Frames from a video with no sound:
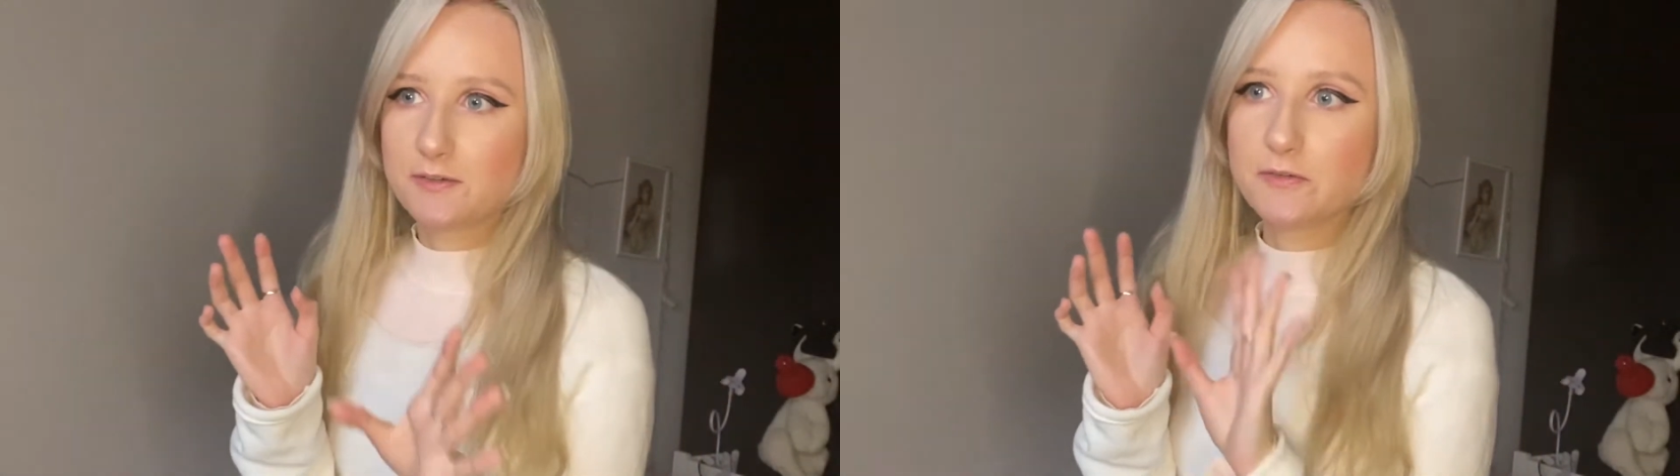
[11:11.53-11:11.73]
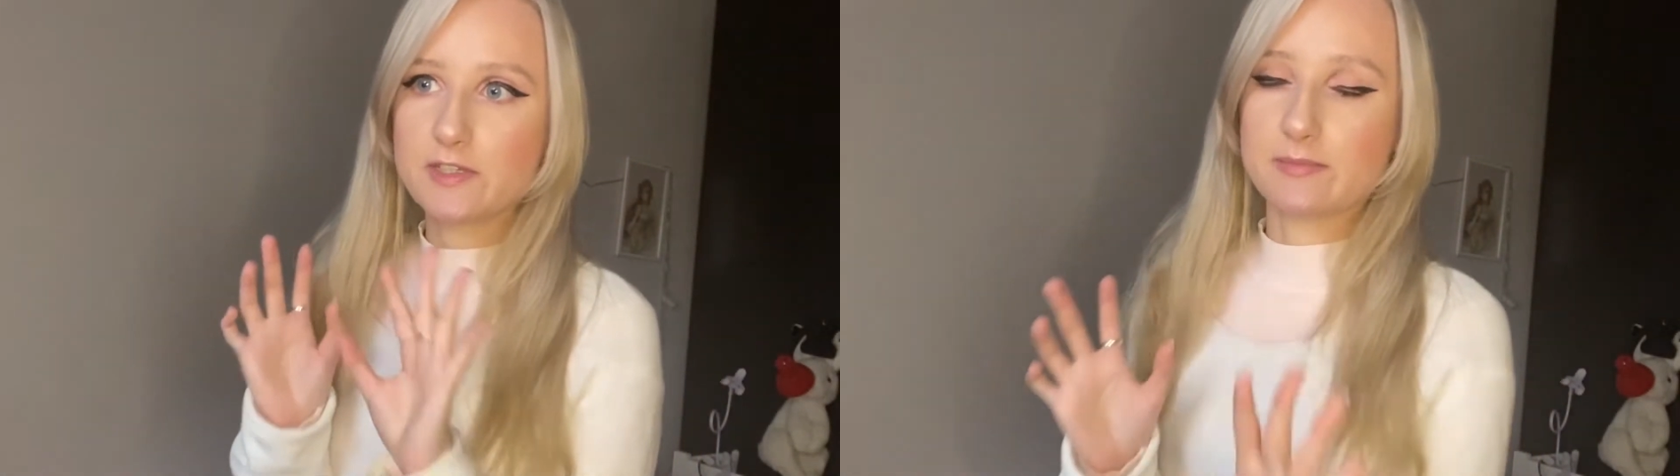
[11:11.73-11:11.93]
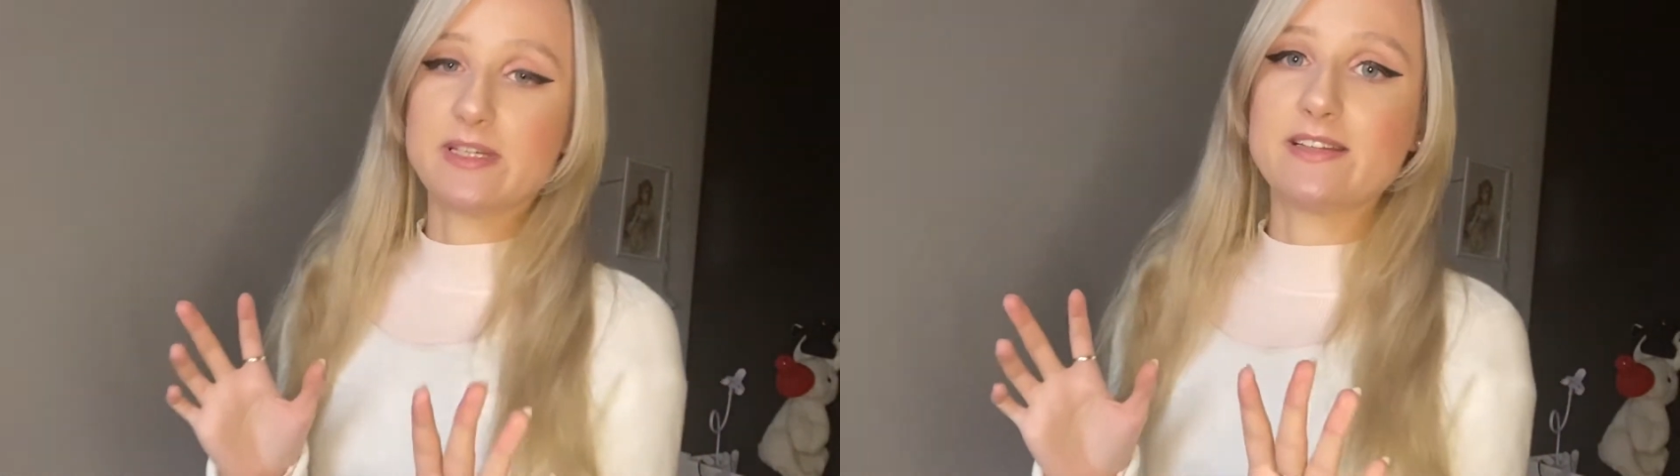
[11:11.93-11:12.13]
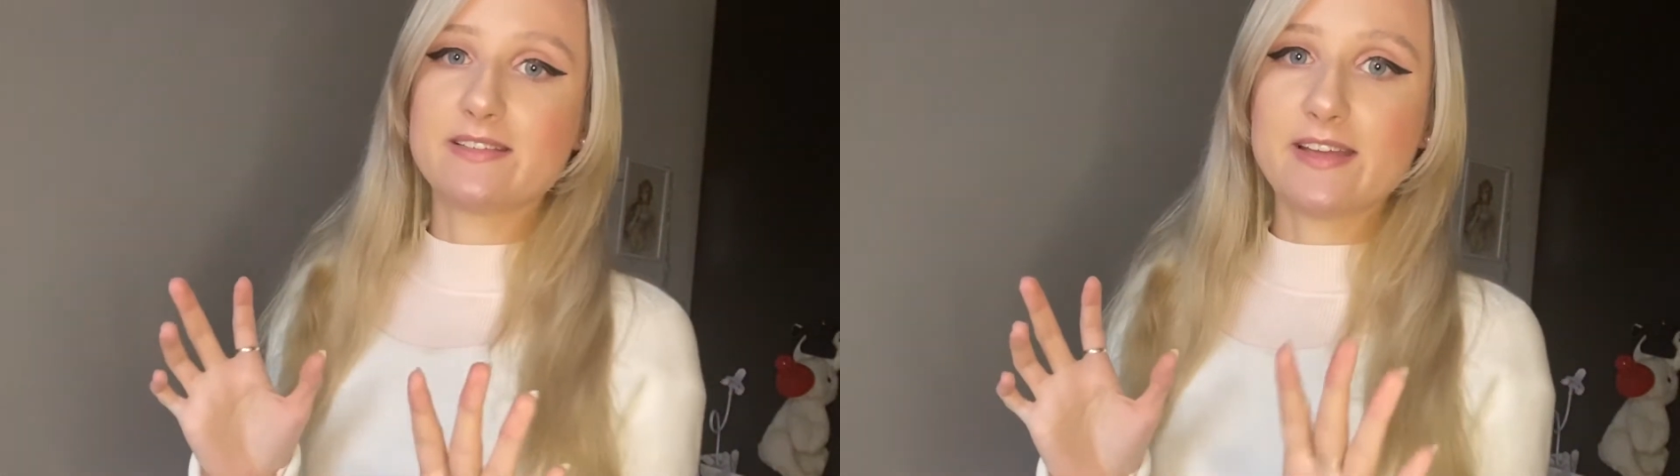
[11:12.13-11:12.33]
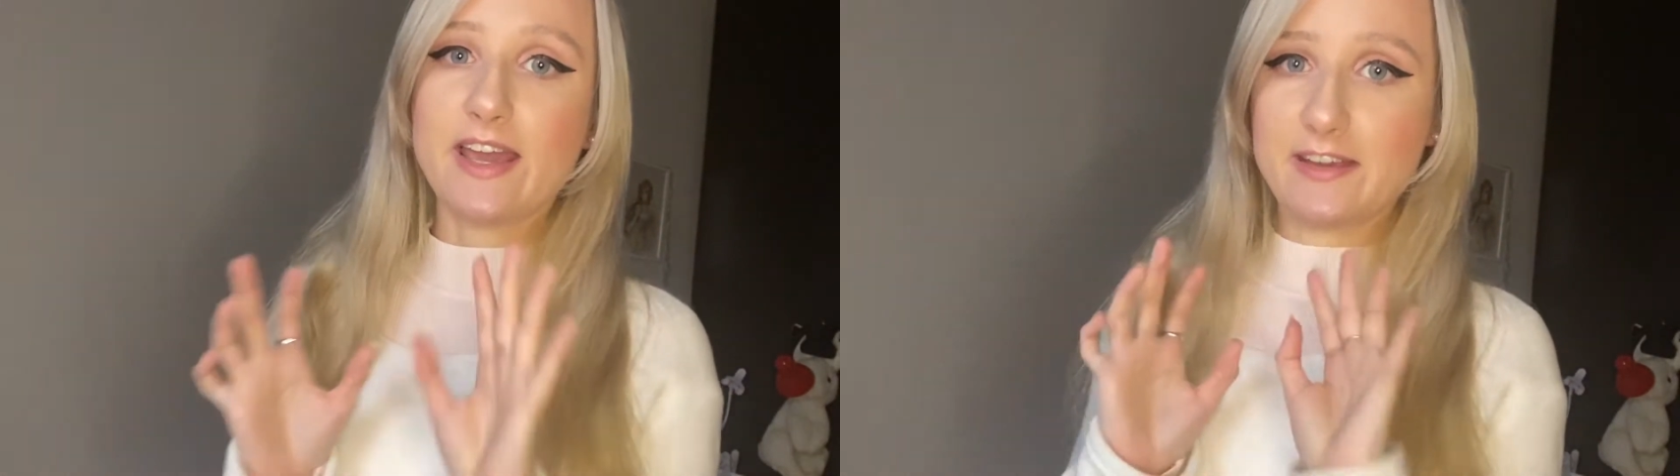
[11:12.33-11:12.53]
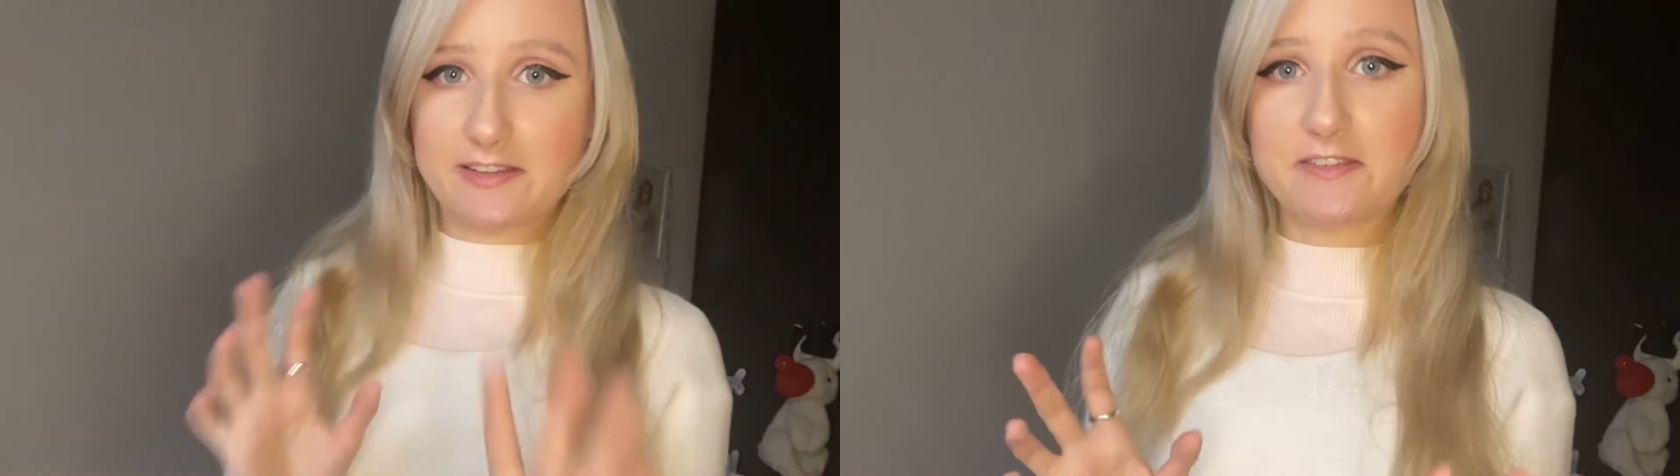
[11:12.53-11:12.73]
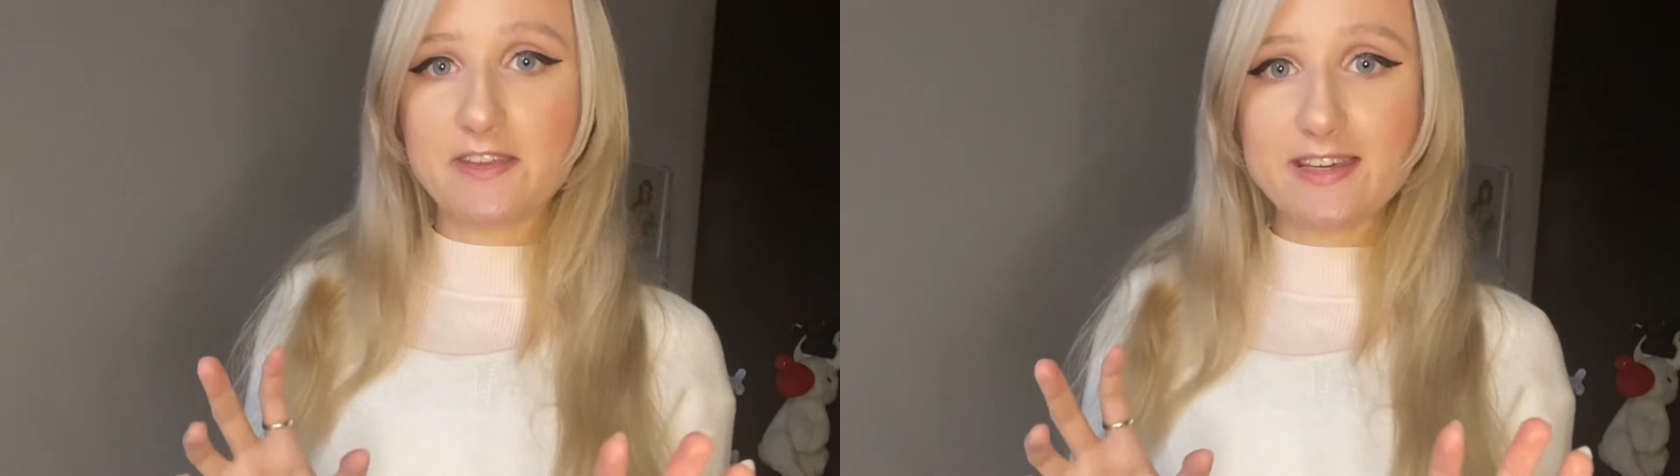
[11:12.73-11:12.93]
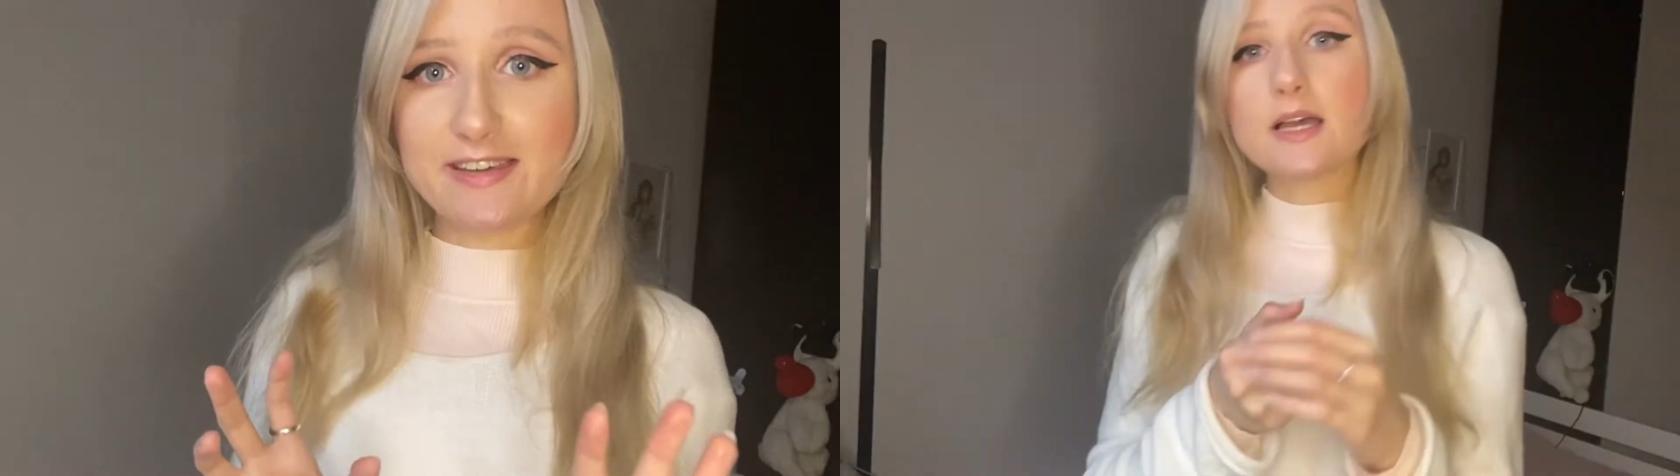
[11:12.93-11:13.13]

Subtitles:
filming anything.